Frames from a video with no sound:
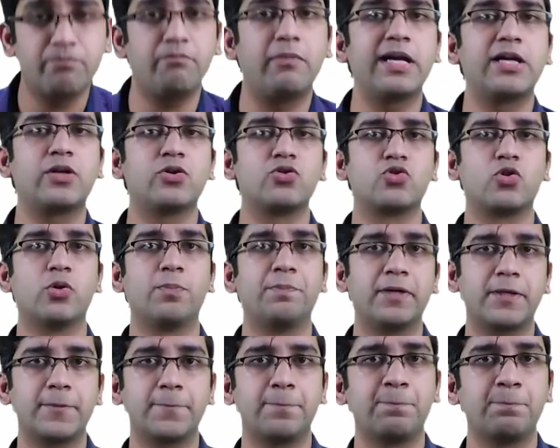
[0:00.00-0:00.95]

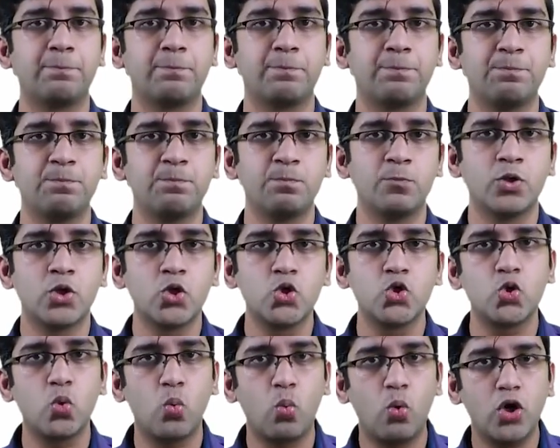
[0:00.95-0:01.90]
microscopic.
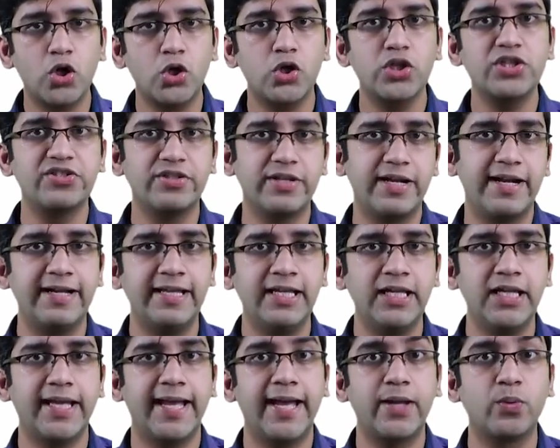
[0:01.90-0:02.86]
So what does
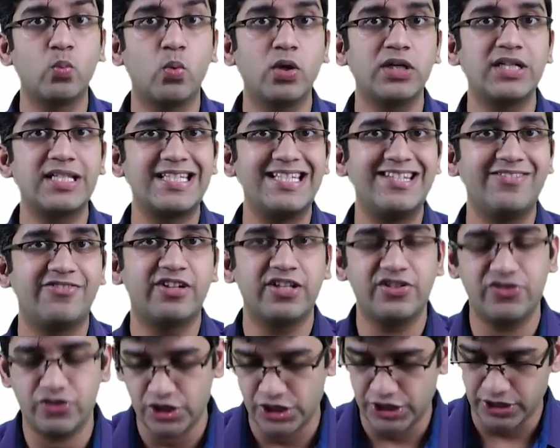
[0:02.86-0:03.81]
grading and what does
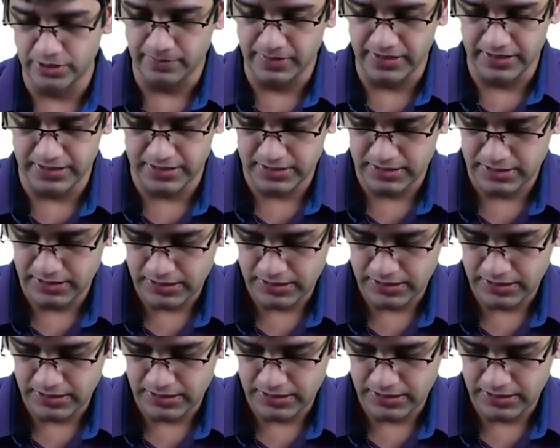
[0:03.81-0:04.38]
differentiation means?